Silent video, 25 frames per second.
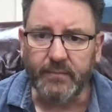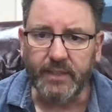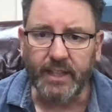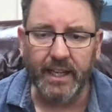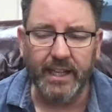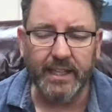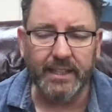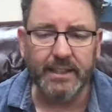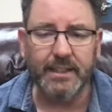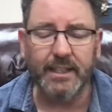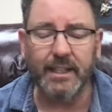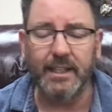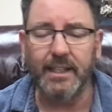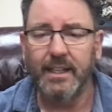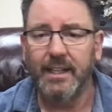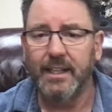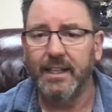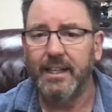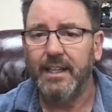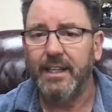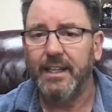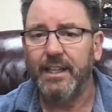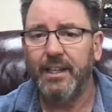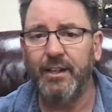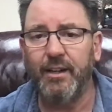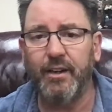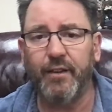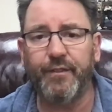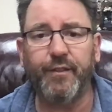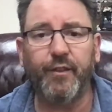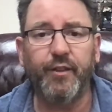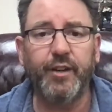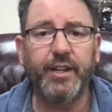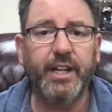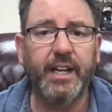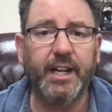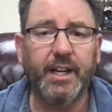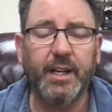And for
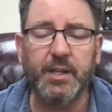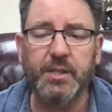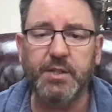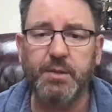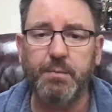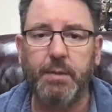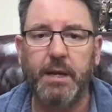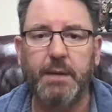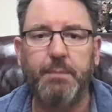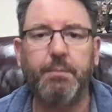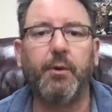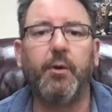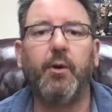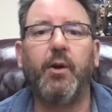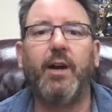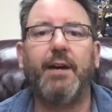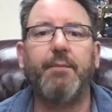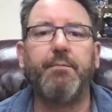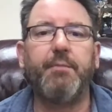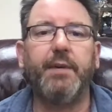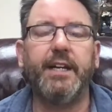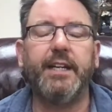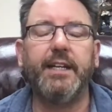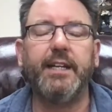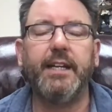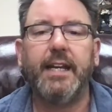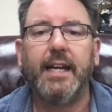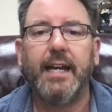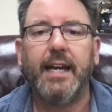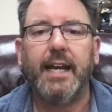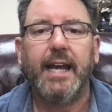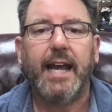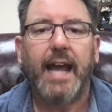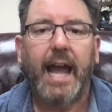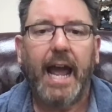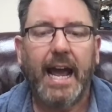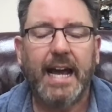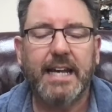years, people have been
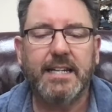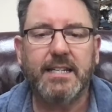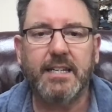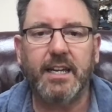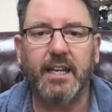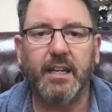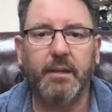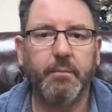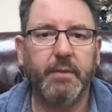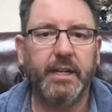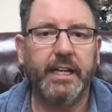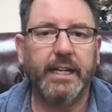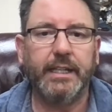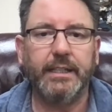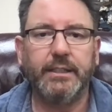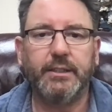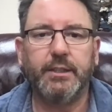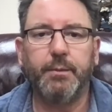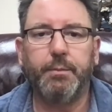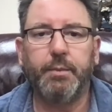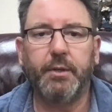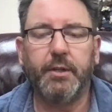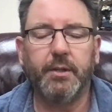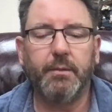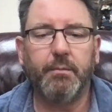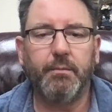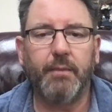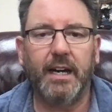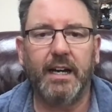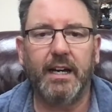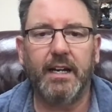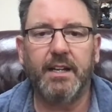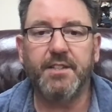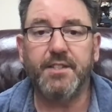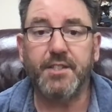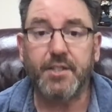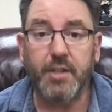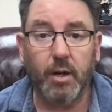asking me to put
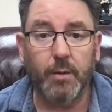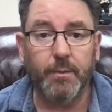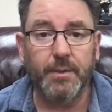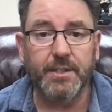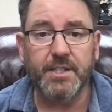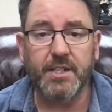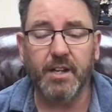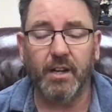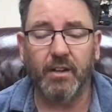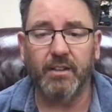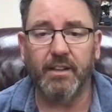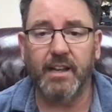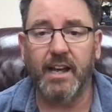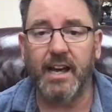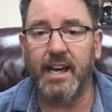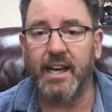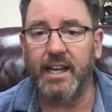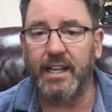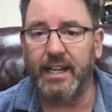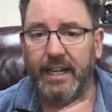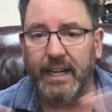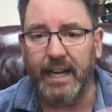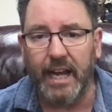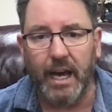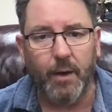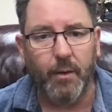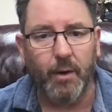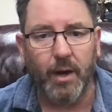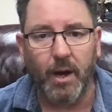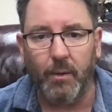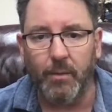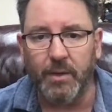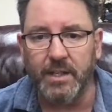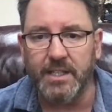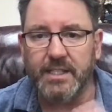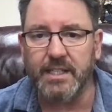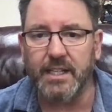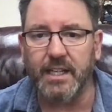my sermons online, and I would
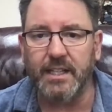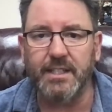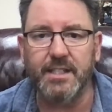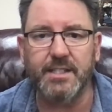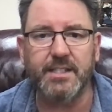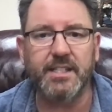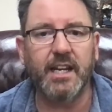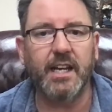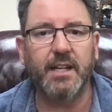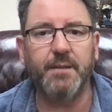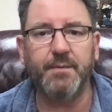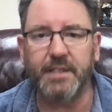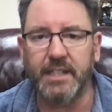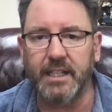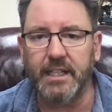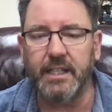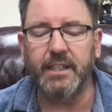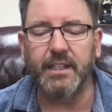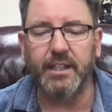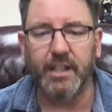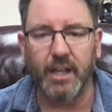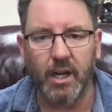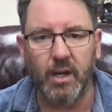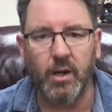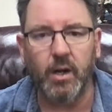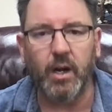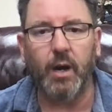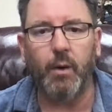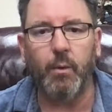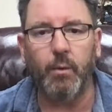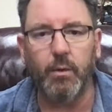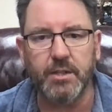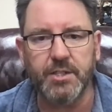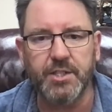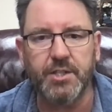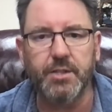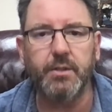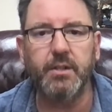always say the same thing. No, I
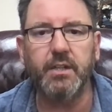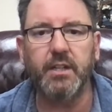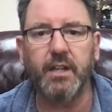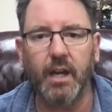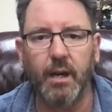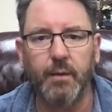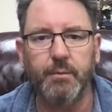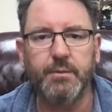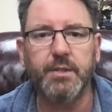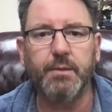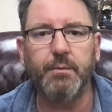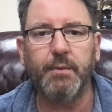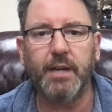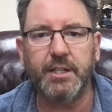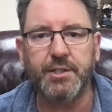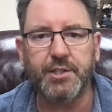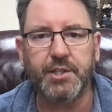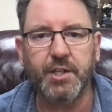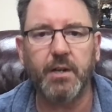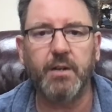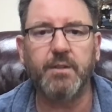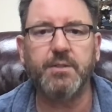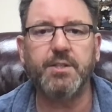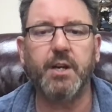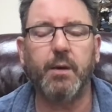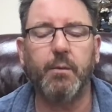want you to come to my church.